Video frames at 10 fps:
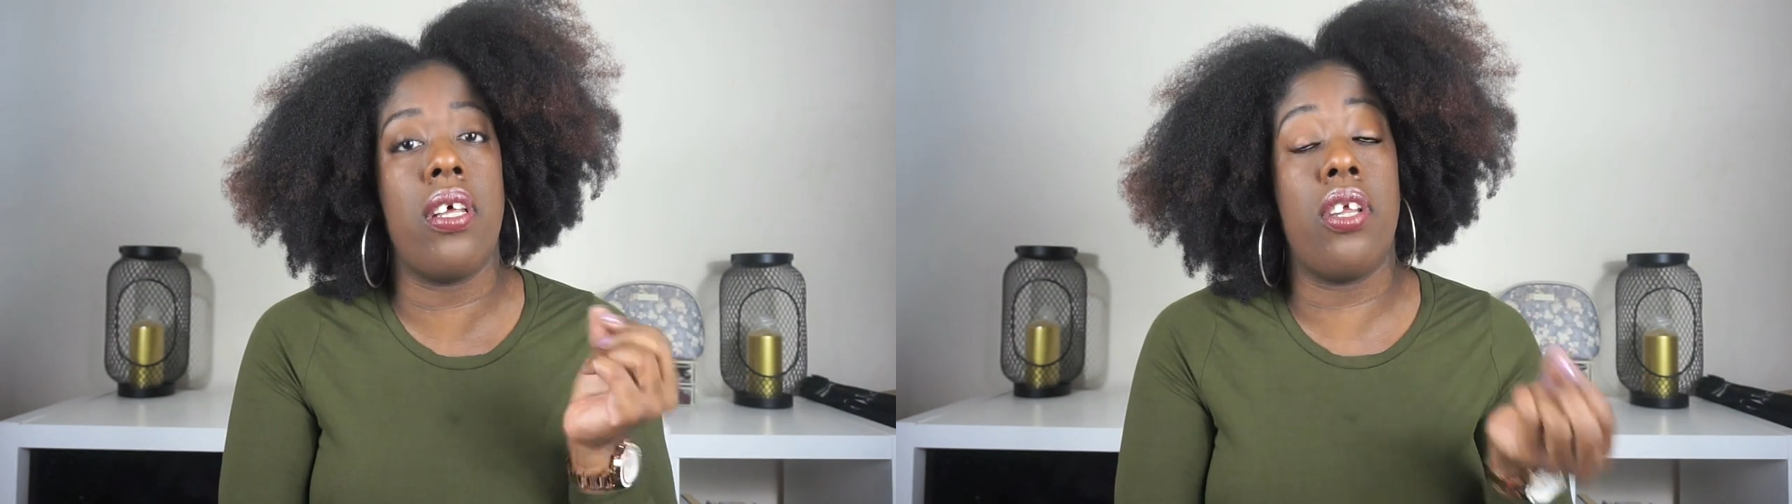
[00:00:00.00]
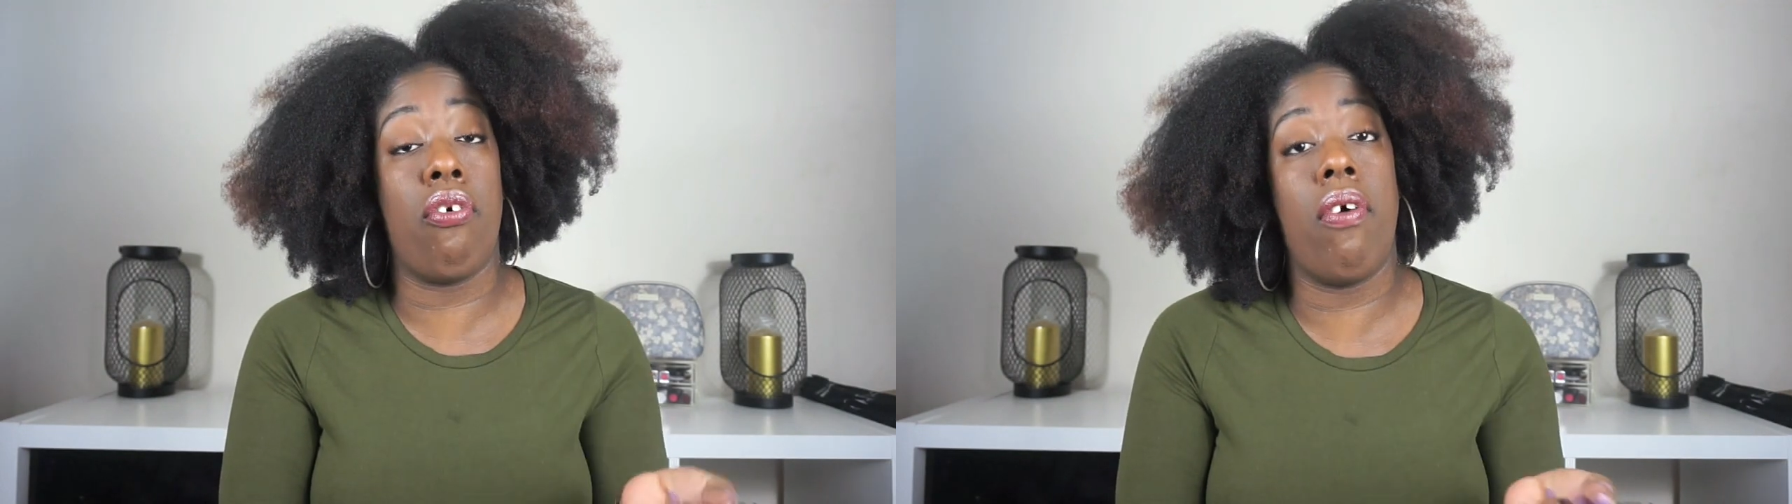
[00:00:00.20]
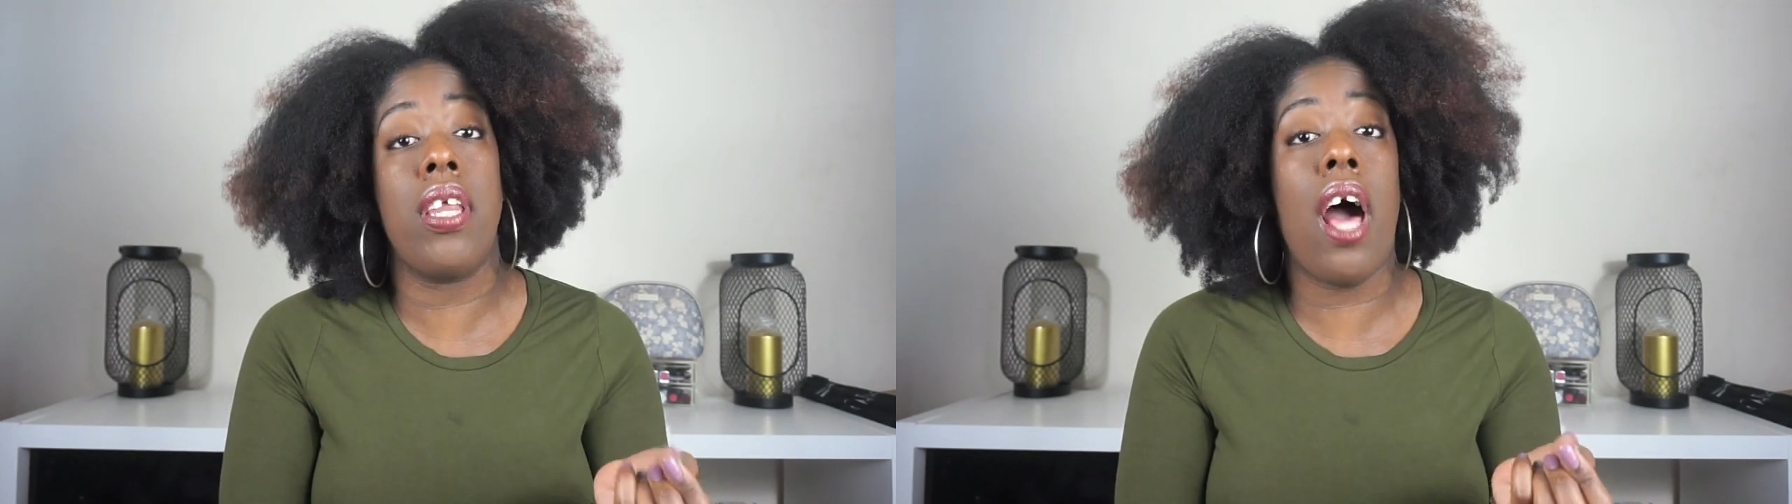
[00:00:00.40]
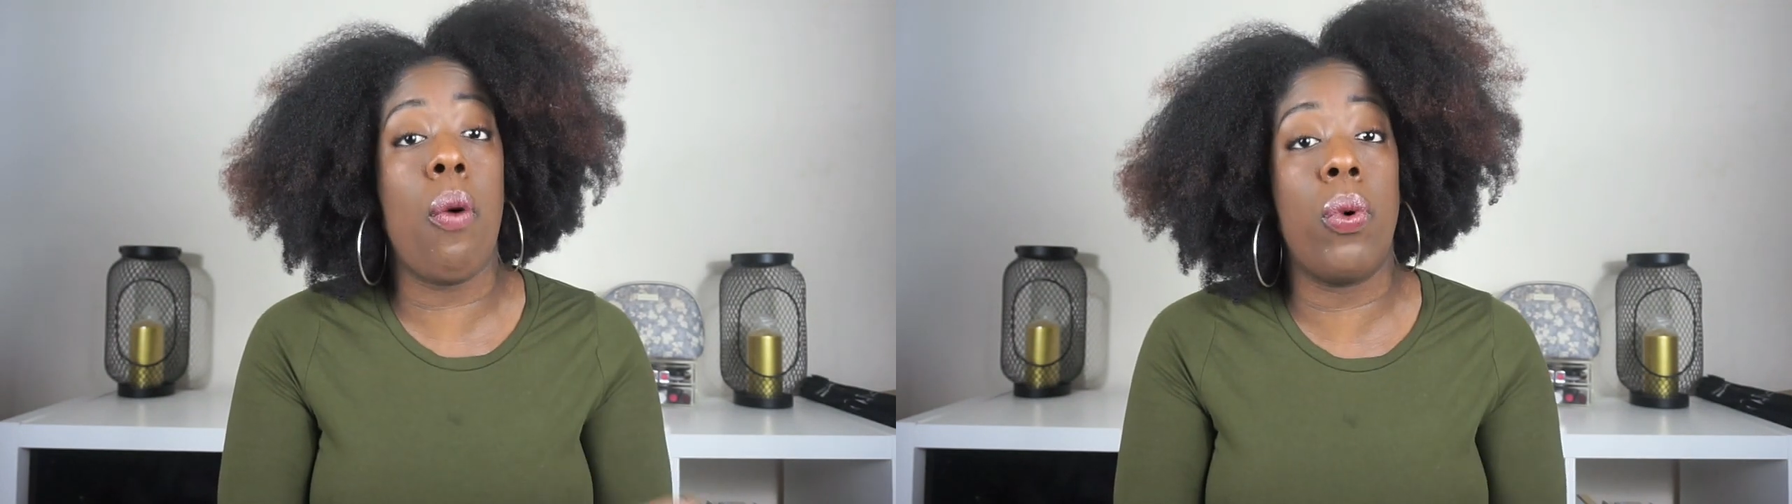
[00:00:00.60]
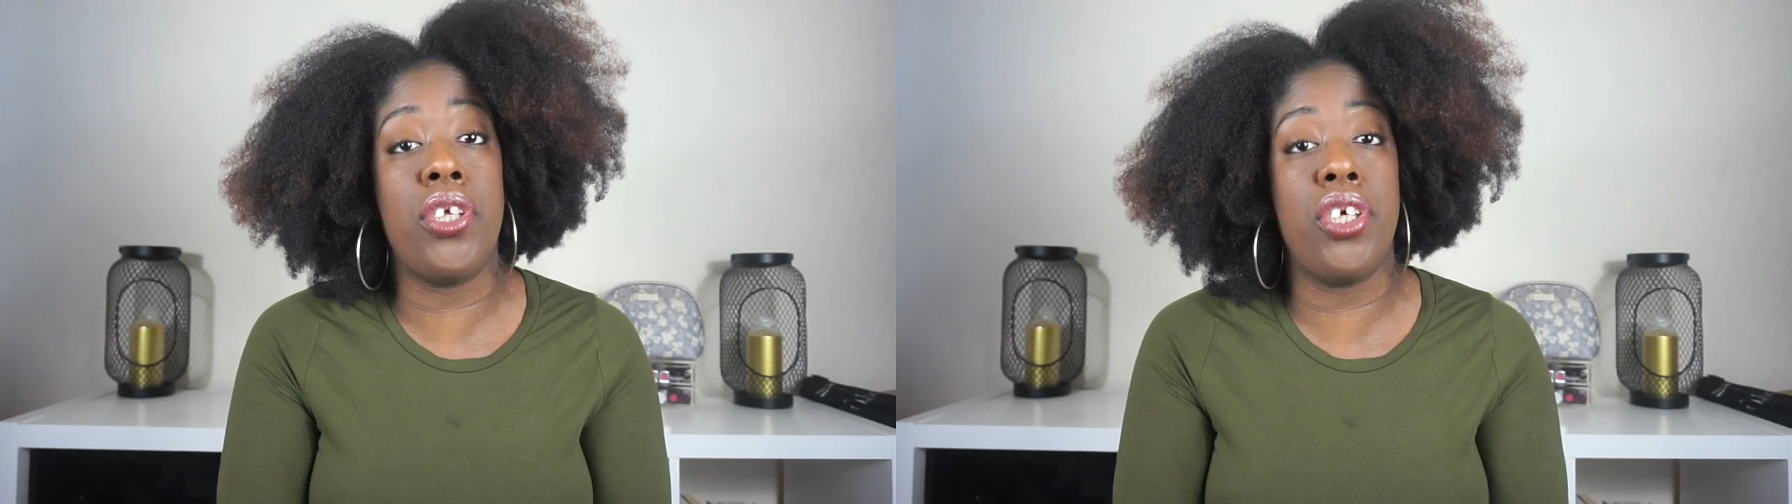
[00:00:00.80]
the degree that
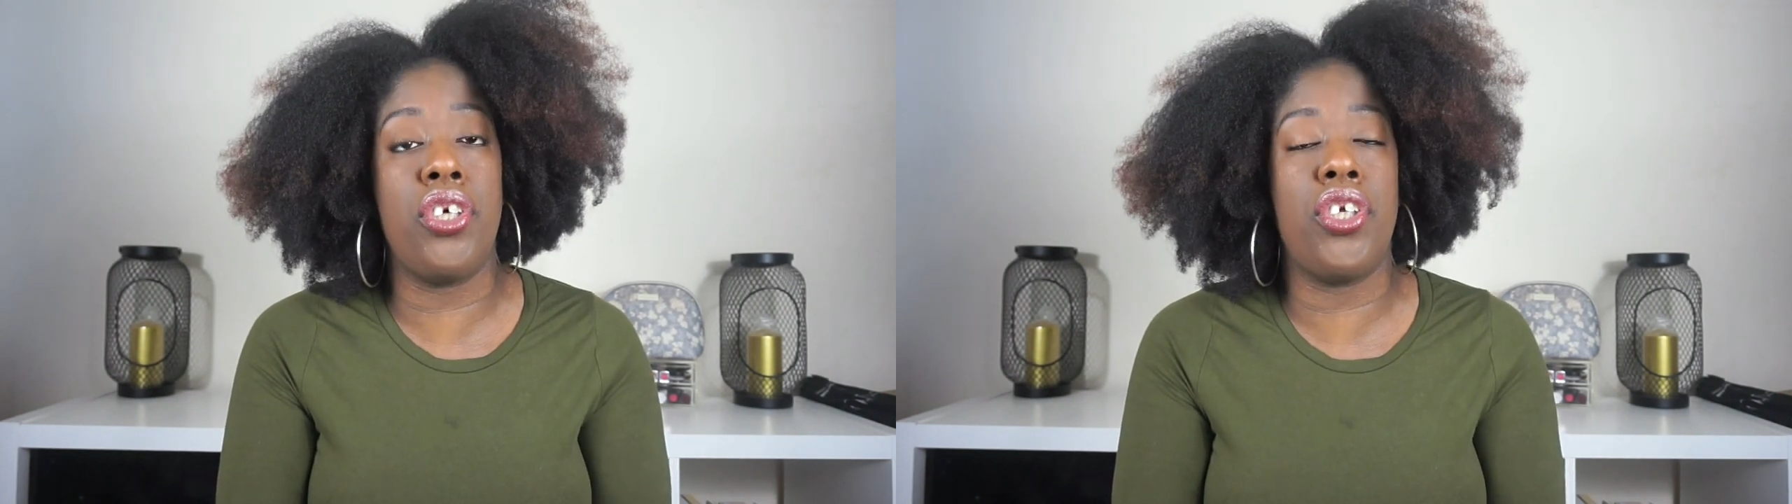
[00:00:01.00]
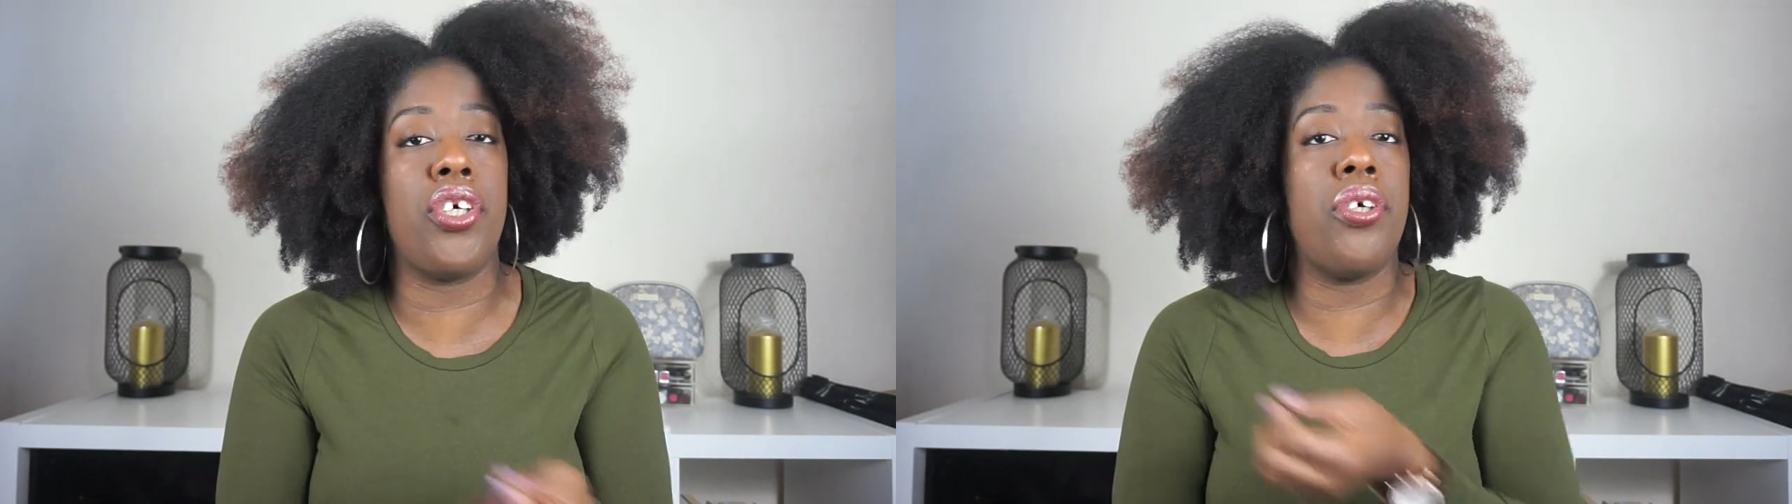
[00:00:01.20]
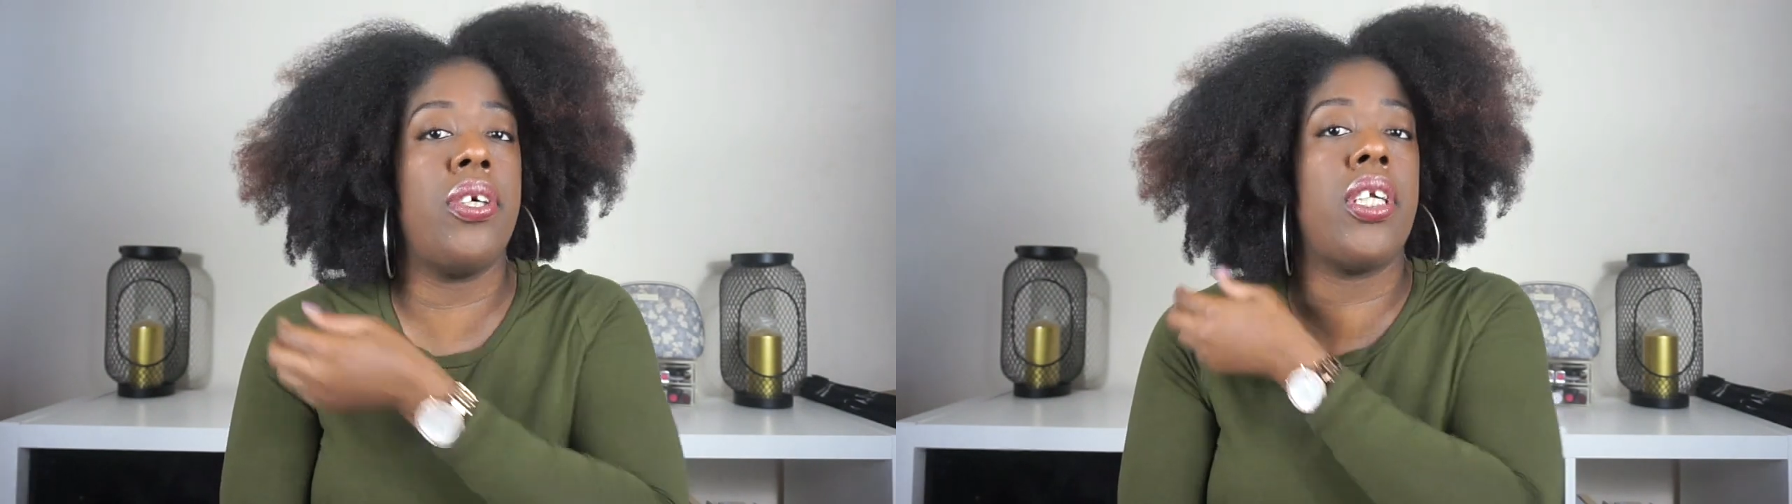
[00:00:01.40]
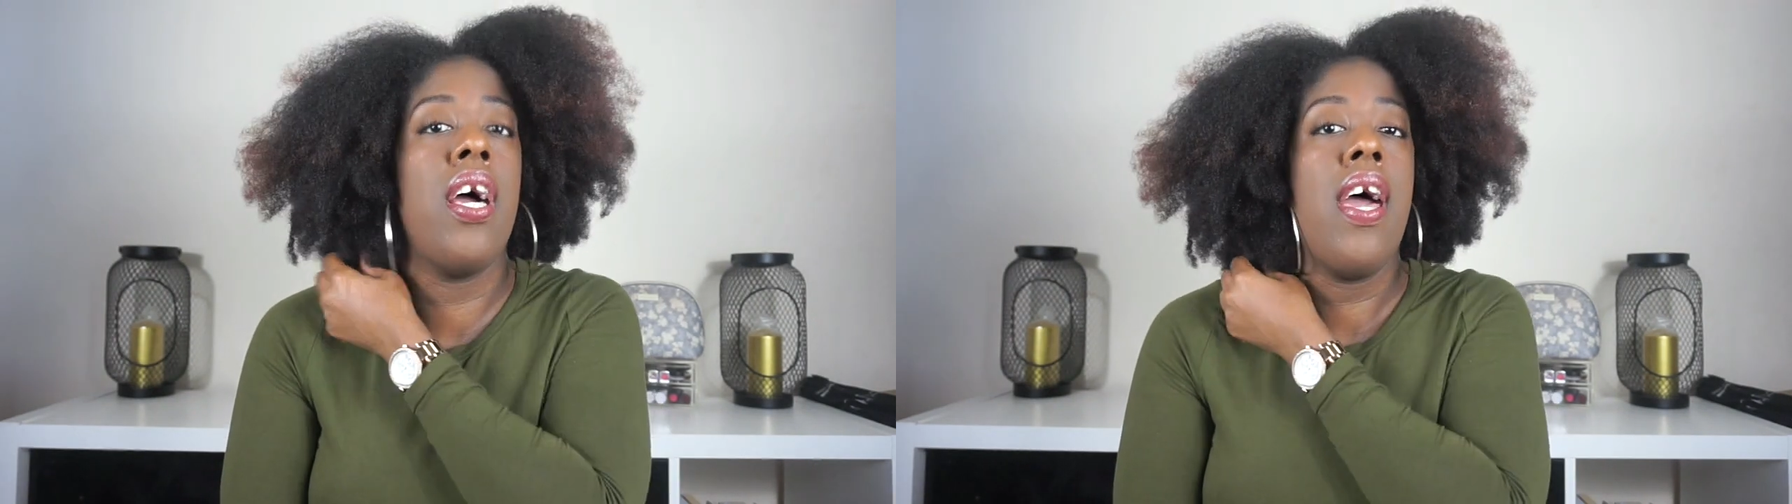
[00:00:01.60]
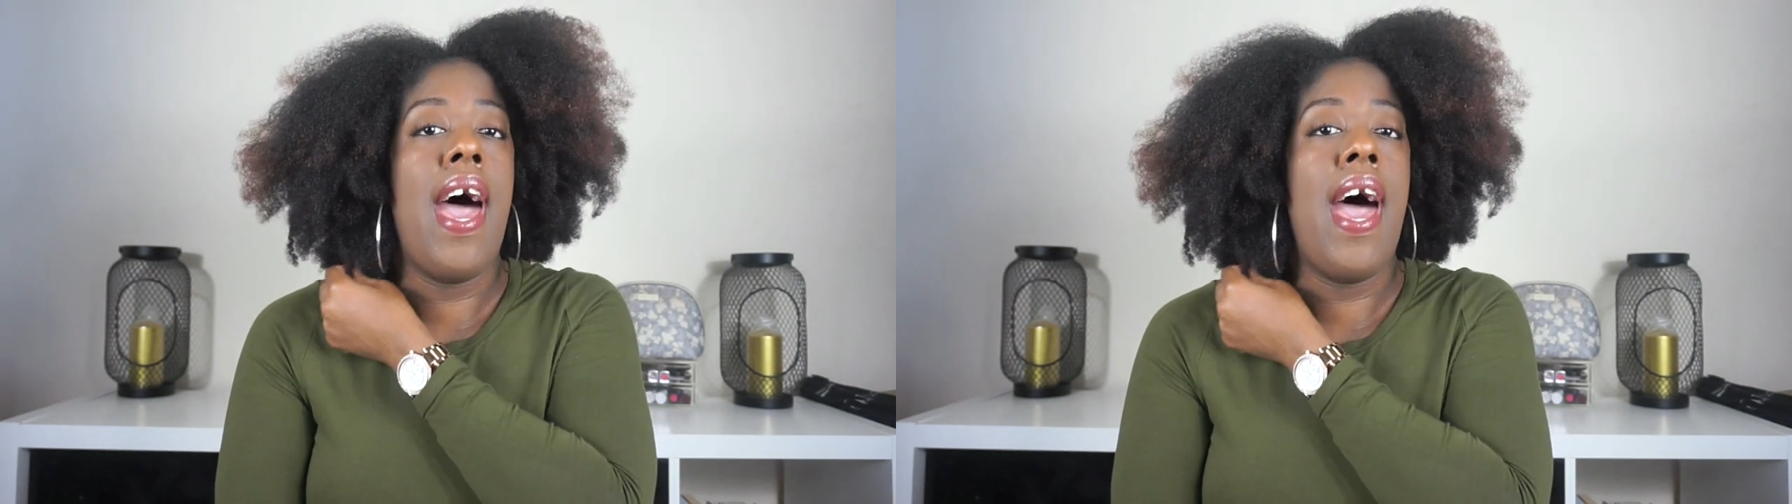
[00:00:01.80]
I wanted to choose,